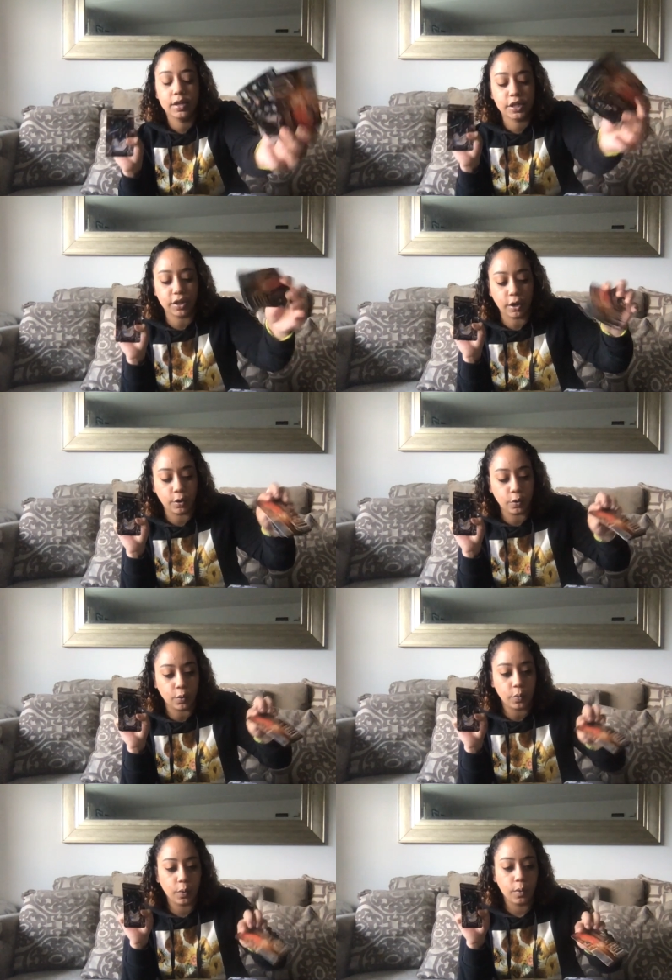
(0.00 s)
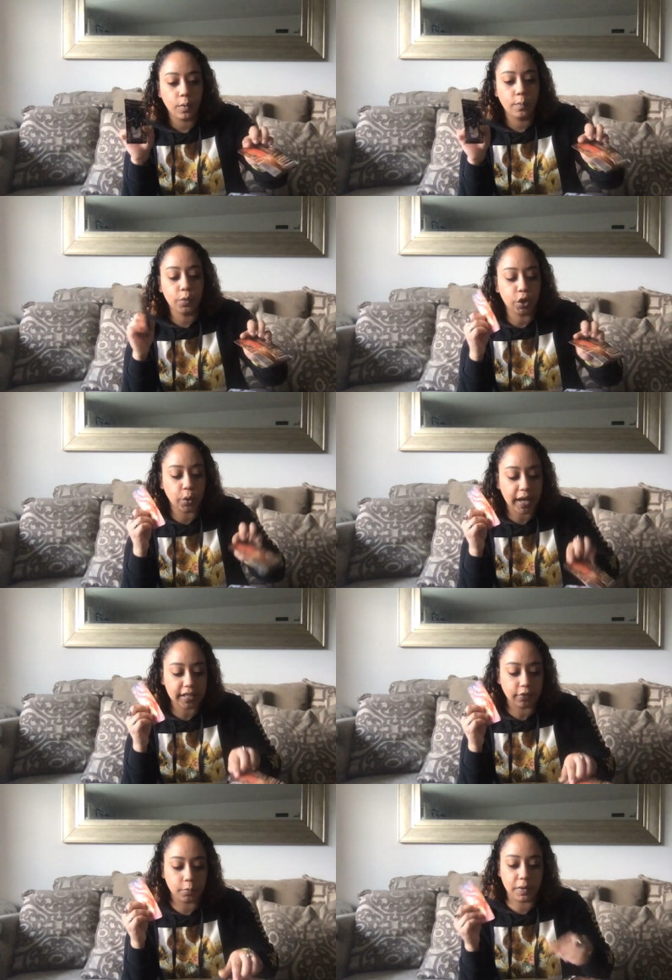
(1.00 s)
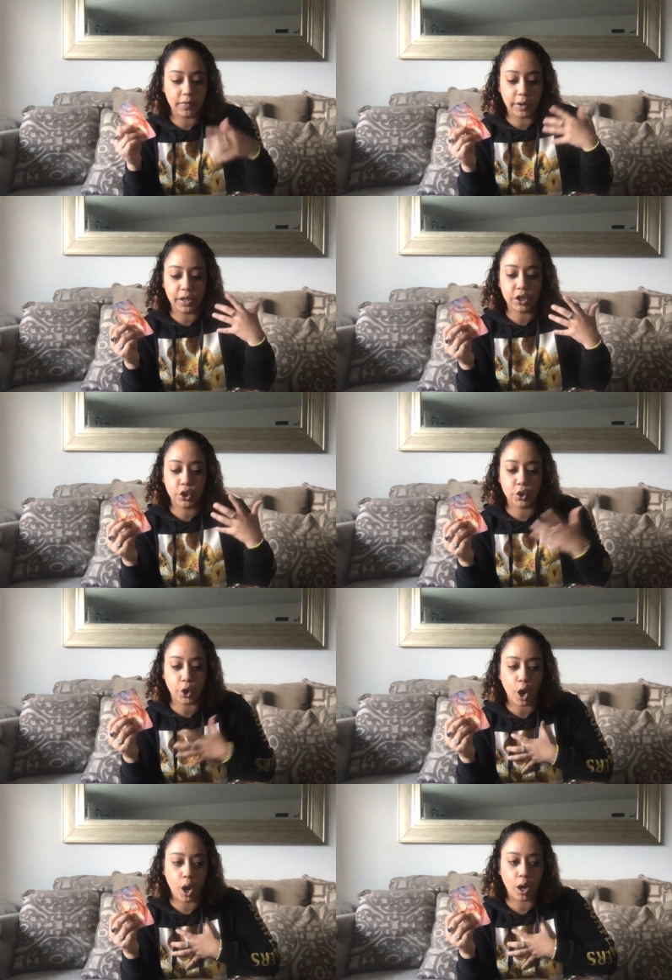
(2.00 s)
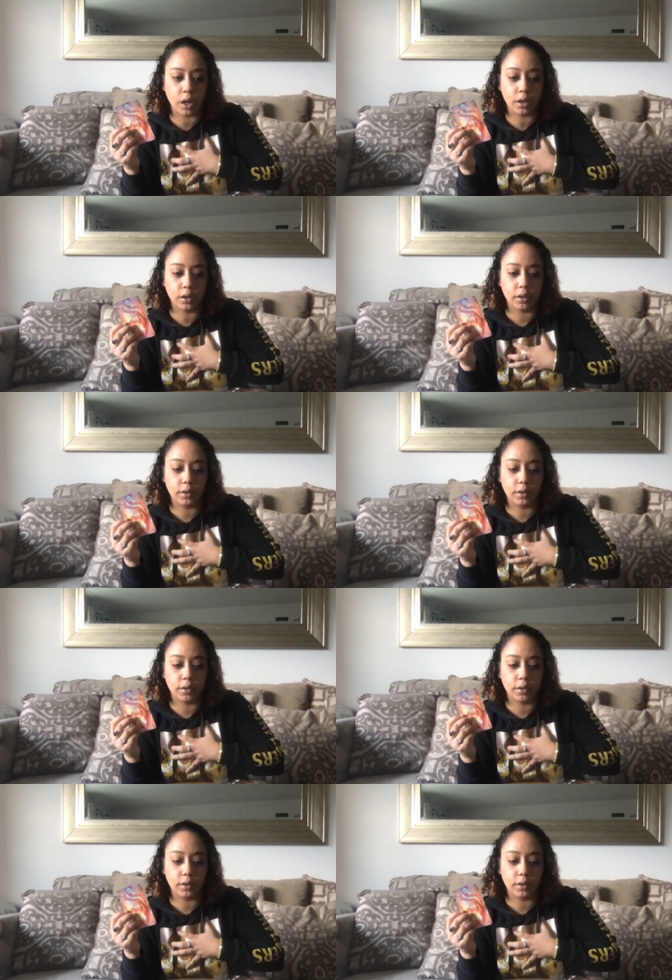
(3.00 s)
So you guys have to be very strong